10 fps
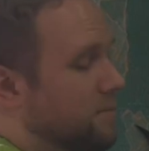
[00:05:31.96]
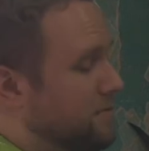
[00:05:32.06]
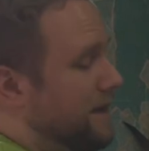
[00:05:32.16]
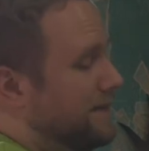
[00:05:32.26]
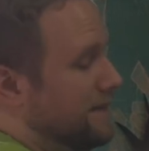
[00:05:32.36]

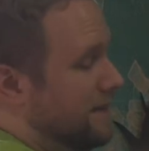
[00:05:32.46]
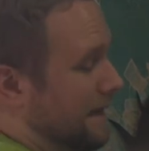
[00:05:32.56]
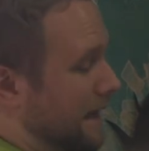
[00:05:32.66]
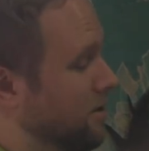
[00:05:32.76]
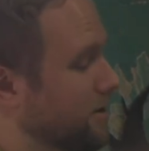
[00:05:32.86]
This is
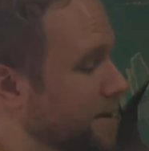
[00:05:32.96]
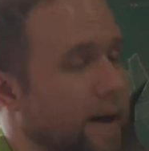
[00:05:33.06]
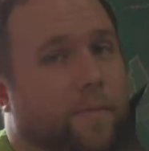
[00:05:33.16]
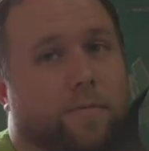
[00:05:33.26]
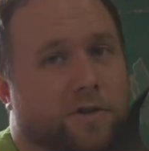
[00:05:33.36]
literally
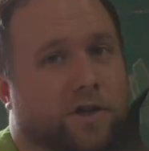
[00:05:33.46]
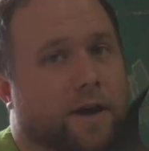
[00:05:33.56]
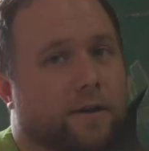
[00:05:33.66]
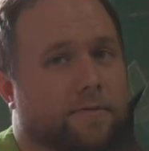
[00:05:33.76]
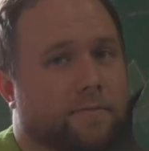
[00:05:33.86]
paper mache.
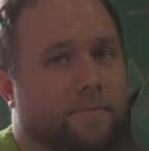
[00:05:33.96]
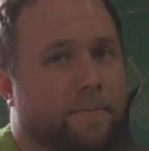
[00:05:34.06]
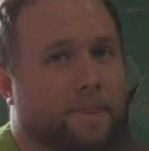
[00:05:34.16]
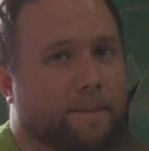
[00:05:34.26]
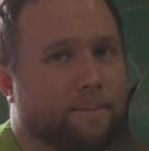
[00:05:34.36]

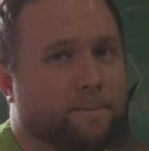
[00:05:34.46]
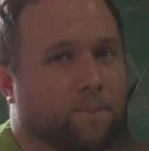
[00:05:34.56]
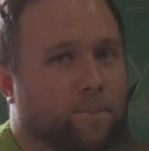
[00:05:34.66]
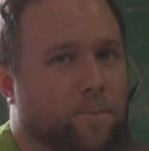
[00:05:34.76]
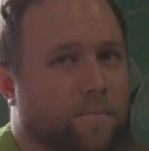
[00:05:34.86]
For the most